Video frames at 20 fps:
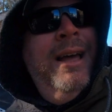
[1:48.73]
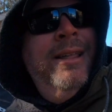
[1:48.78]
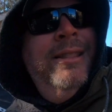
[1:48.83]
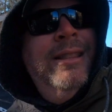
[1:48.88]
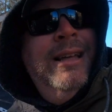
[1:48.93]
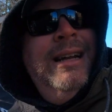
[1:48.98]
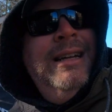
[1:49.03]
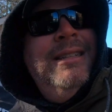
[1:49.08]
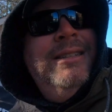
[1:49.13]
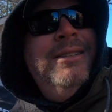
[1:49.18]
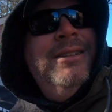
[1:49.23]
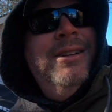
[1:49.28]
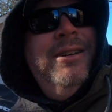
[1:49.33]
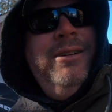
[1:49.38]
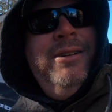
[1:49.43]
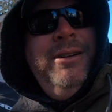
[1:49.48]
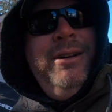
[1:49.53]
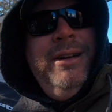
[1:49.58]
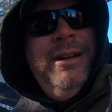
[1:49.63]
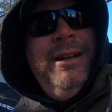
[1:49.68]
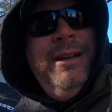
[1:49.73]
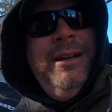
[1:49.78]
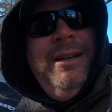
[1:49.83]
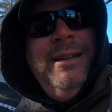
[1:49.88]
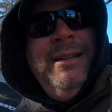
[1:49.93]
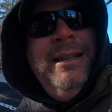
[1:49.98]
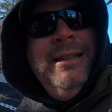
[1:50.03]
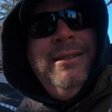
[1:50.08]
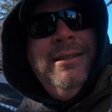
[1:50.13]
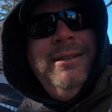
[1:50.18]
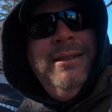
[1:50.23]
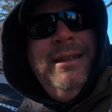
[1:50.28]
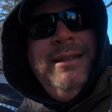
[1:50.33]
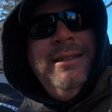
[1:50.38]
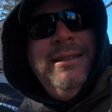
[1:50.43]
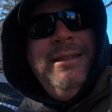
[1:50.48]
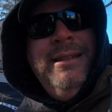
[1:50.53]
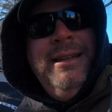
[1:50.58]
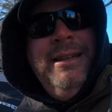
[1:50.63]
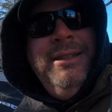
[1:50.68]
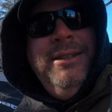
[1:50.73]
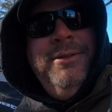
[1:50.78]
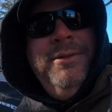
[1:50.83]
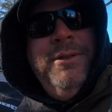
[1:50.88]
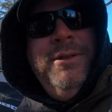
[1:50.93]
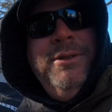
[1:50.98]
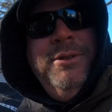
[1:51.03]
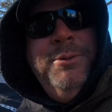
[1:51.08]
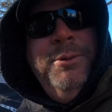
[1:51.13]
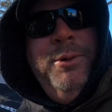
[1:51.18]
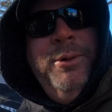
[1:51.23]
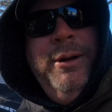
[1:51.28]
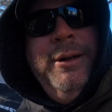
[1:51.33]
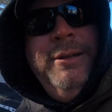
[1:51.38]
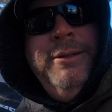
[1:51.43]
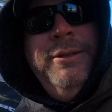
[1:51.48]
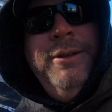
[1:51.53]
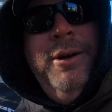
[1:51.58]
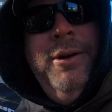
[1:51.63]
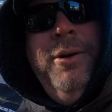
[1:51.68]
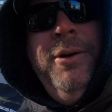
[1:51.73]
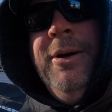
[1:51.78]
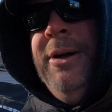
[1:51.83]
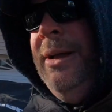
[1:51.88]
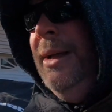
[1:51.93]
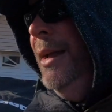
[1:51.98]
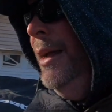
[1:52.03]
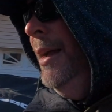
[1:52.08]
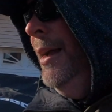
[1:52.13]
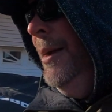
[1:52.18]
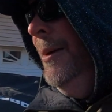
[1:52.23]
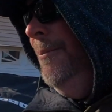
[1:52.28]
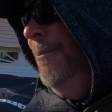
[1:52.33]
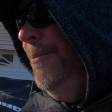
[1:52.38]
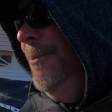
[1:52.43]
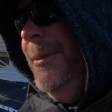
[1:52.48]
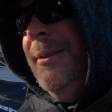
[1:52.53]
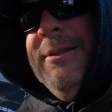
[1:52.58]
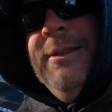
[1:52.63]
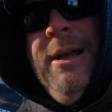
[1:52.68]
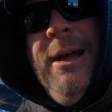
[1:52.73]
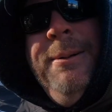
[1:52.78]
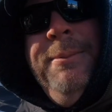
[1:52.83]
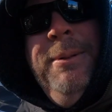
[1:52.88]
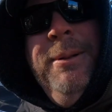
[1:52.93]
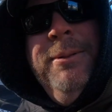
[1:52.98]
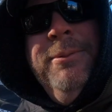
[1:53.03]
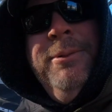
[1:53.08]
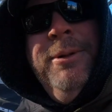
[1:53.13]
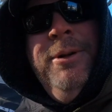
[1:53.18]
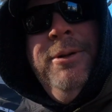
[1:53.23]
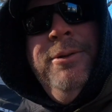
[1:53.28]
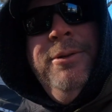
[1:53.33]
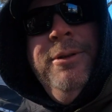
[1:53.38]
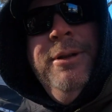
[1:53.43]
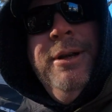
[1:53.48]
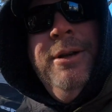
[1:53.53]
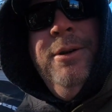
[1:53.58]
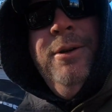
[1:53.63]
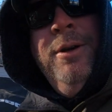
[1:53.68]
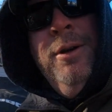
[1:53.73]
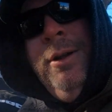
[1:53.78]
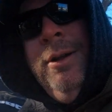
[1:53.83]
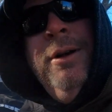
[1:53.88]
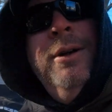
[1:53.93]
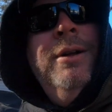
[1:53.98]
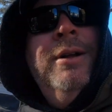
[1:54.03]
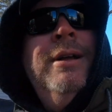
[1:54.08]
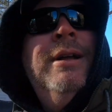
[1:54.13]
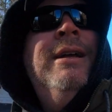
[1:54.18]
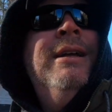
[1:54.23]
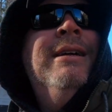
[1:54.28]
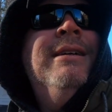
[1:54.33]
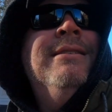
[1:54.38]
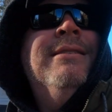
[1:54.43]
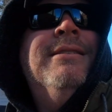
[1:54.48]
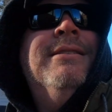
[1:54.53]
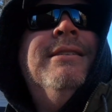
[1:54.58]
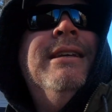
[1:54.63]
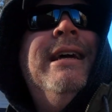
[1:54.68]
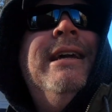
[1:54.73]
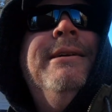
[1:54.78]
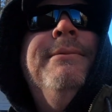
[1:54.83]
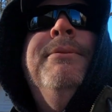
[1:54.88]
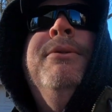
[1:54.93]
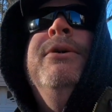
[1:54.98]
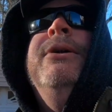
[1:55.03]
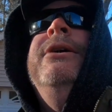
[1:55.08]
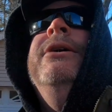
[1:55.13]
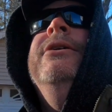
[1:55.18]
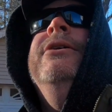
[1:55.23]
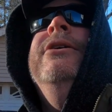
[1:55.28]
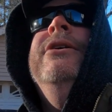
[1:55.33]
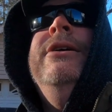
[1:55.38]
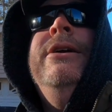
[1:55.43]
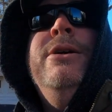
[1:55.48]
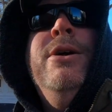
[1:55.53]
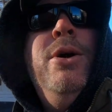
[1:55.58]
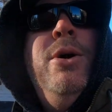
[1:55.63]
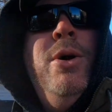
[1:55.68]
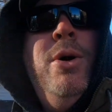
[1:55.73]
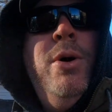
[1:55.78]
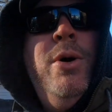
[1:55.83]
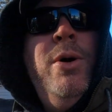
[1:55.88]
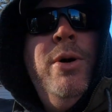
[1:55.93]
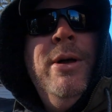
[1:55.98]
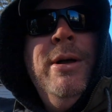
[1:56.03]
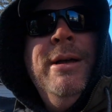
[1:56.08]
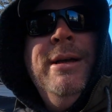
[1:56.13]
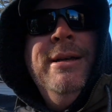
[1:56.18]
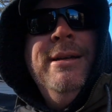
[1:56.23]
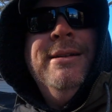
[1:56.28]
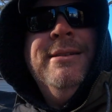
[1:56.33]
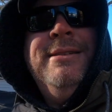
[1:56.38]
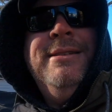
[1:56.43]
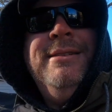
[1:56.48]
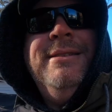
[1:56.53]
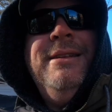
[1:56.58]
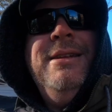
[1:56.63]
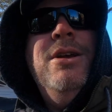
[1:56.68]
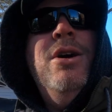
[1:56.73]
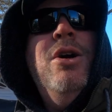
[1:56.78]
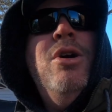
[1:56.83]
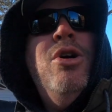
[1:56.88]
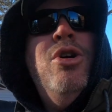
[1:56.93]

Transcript: that's our destination for this morning. So let's hop on the road. Saturday morning early. Still see